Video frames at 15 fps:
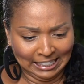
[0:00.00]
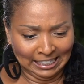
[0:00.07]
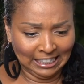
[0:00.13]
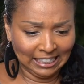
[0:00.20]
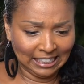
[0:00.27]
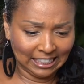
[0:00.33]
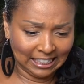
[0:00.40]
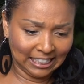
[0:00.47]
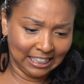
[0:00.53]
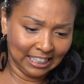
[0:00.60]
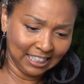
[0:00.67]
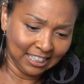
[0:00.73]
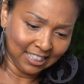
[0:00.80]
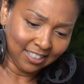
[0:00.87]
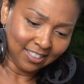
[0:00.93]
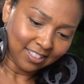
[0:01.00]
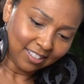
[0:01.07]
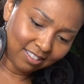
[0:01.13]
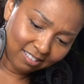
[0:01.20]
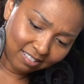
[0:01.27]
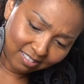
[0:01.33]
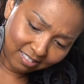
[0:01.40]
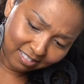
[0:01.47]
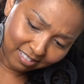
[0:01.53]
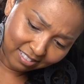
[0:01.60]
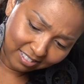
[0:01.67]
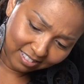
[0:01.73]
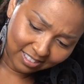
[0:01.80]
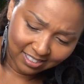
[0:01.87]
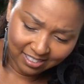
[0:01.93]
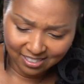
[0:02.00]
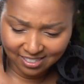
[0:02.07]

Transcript: Why